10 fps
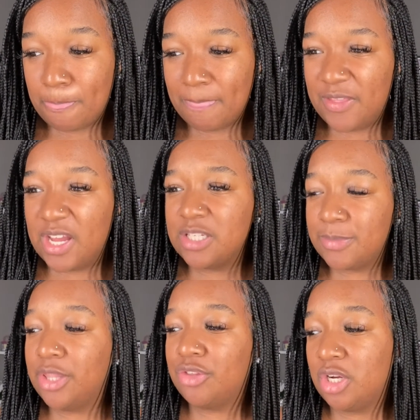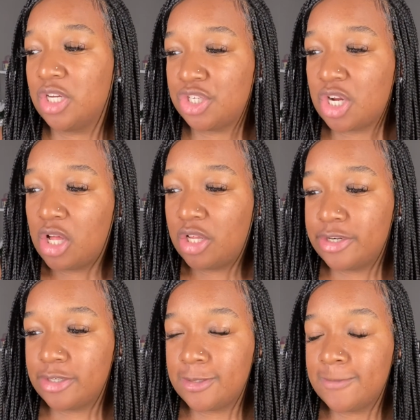I think I spent
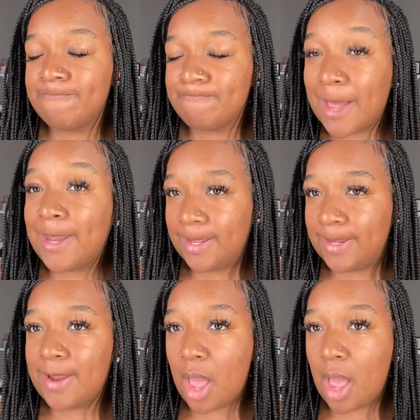$300. I did.